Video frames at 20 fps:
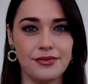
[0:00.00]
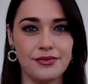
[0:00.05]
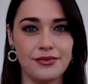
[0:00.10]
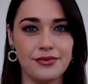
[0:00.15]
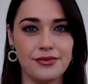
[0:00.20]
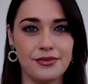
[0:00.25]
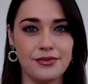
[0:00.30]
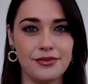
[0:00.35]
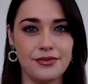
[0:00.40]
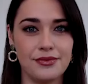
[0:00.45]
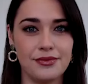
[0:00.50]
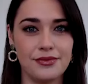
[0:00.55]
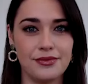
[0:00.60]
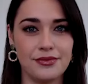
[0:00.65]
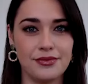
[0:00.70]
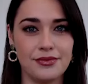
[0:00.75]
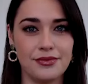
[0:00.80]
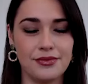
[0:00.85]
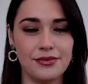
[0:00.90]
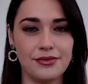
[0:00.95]

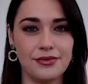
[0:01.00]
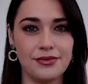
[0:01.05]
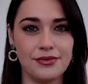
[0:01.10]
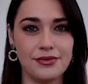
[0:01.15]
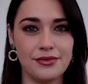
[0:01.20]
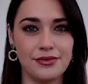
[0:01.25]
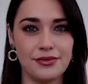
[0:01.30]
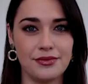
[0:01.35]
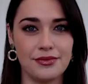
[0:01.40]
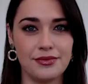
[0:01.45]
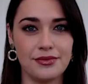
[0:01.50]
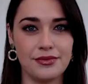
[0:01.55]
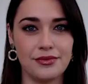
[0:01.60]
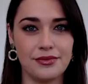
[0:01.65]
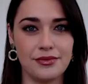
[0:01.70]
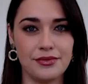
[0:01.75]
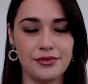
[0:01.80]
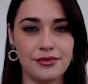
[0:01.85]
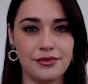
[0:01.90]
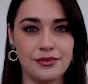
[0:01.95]

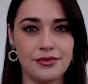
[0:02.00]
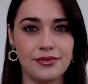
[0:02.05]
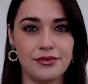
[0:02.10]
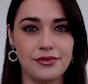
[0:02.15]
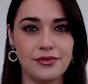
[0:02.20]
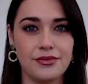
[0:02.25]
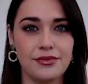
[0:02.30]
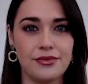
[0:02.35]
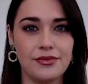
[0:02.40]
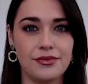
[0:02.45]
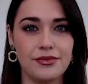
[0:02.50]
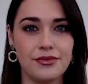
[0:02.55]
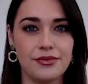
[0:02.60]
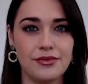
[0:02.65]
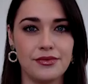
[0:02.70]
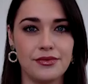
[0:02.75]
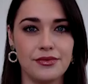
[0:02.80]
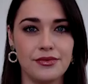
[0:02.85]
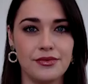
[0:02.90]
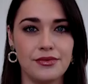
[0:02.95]

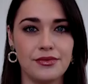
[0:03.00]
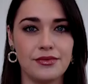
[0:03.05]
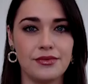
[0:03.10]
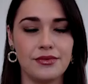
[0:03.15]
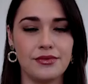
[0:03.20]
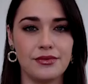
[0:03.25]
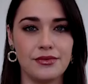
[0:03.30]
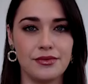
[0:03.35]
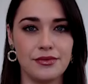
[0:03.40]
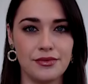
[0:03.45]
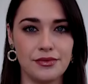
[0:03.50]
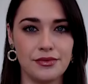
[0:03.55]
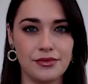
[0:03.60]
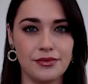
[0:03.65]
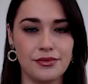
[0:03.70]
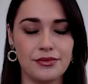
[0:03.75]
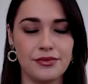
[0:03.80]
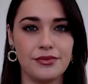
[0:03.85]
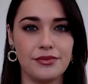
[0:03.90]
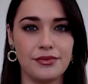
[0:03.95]

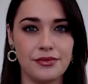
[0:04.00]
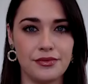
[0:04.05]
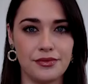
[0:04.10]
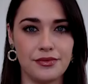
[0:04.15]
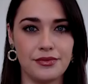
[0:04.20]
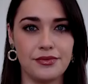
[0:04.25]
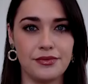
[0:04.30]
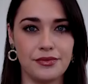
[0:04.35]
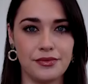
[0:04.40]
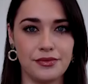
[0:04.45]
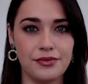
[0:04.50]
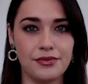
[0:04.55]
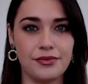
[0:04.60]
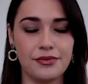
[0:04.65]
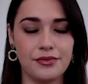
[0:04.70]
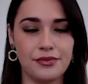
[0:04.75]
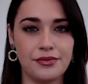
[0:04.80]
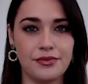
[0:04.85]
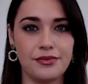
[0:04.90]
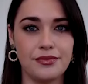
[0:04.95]

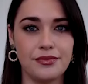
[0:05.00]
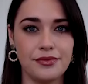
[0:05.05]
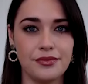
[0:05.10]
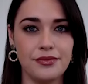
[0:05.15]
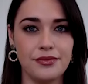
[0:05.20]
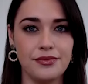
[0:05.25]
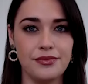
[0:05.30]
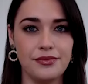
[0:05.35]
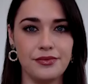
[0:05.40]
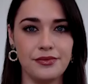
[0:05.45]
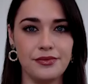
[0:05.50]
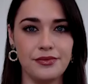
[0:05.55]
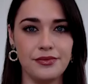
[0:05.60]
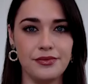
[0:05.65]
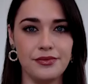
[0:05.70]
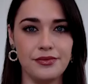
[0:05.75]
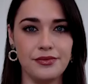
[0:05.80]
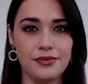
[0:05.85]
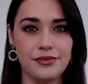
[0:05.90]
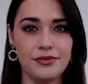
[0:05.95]

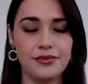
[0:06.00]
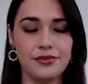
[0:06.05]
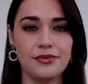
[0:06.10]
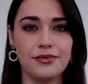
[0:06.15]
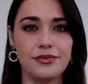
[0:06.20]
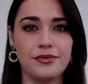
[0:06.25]
[no speech]